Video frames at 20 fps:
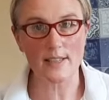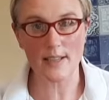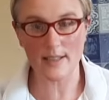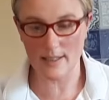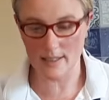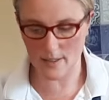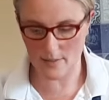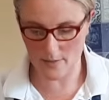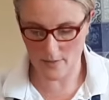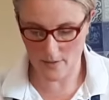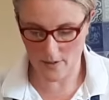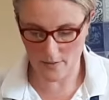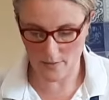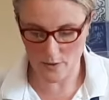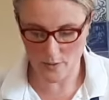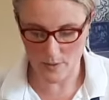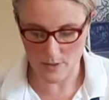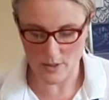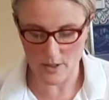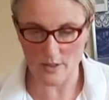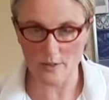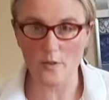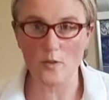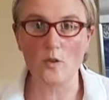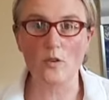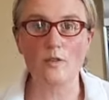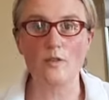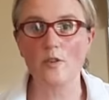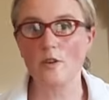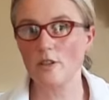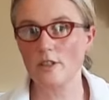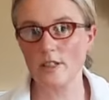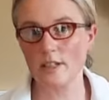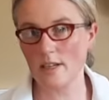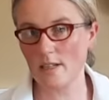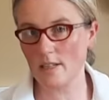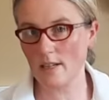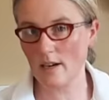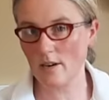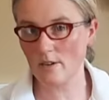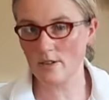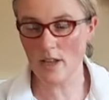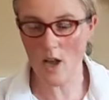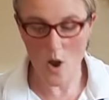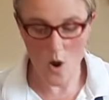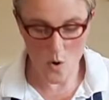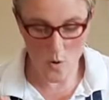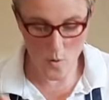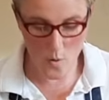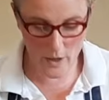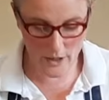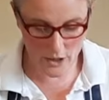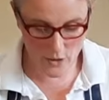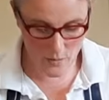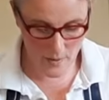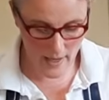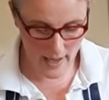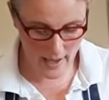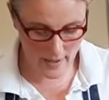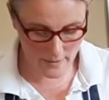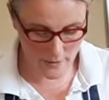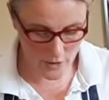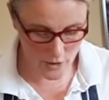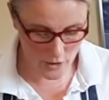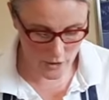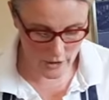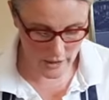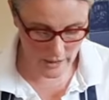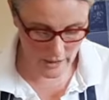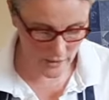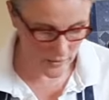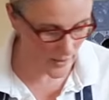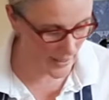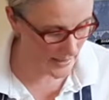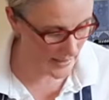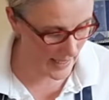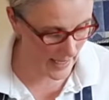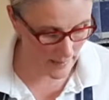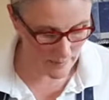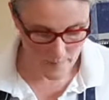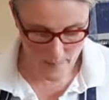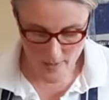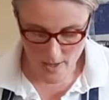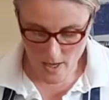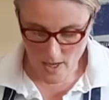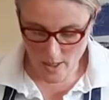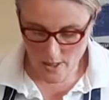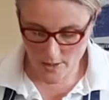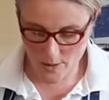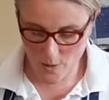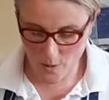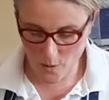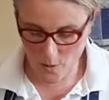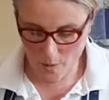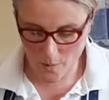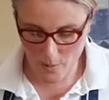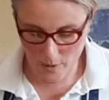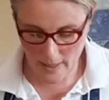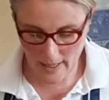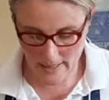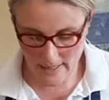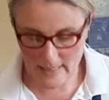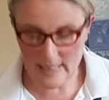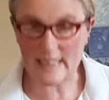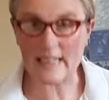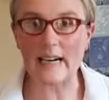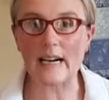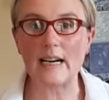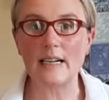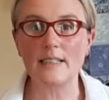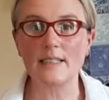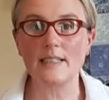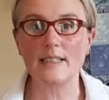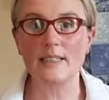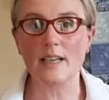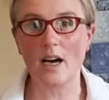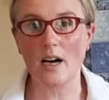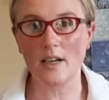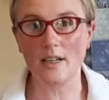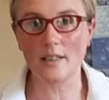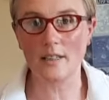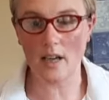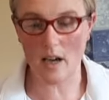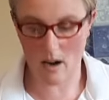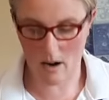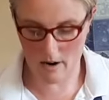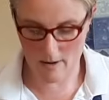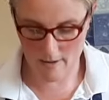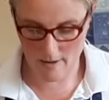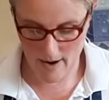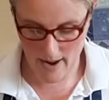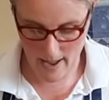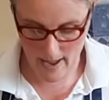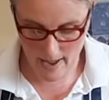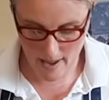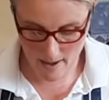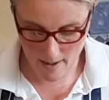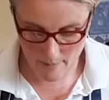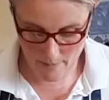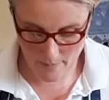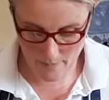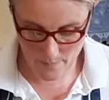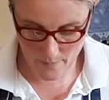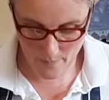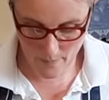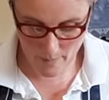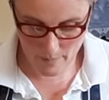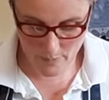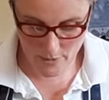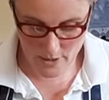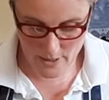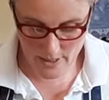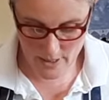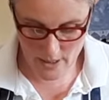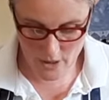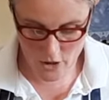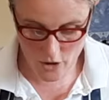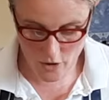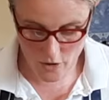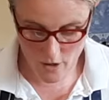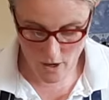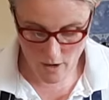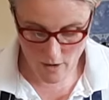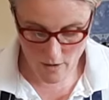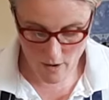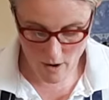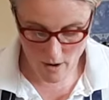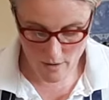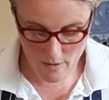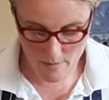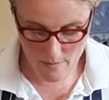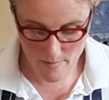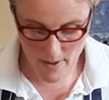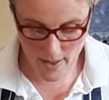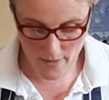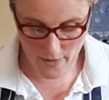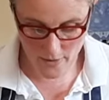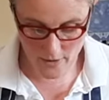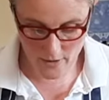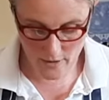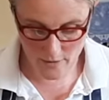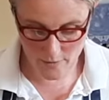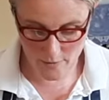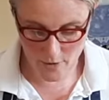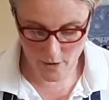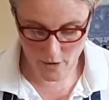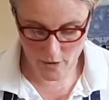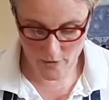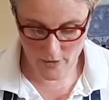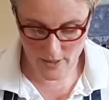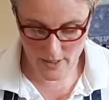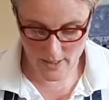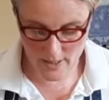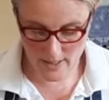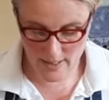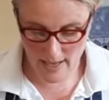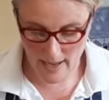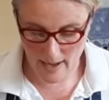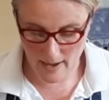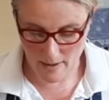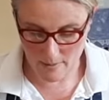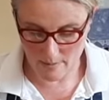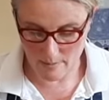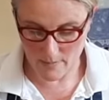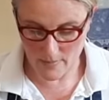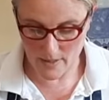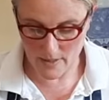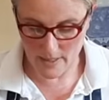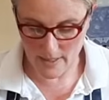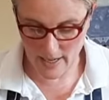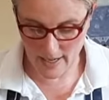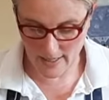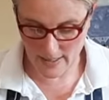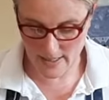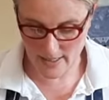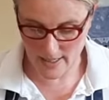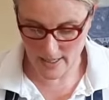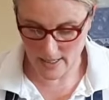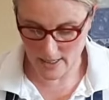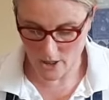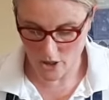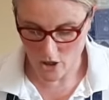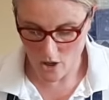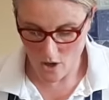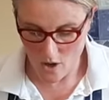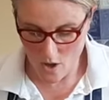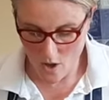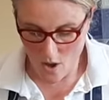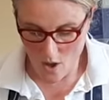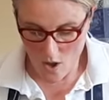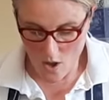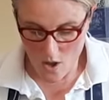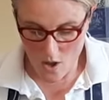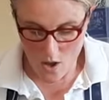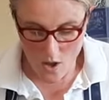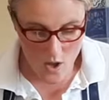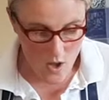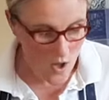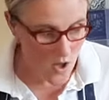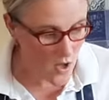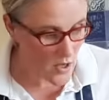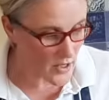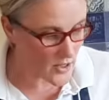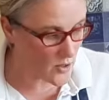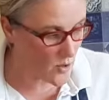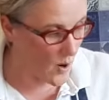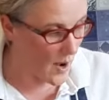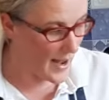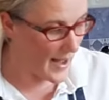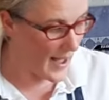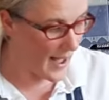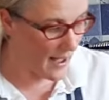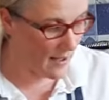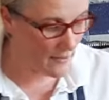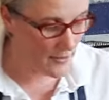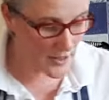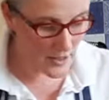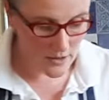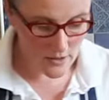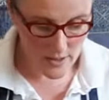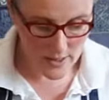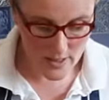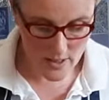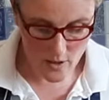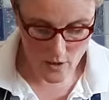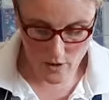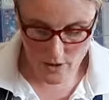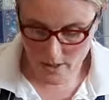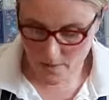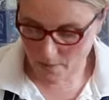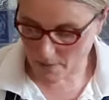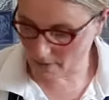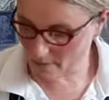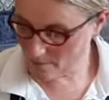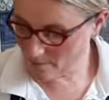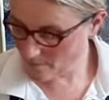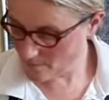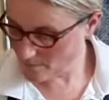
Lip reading: and leave it there for 24-48 hours, which we have done here again. So we get started on our procedure, our method for this, the next stage. So I have here a saucepan,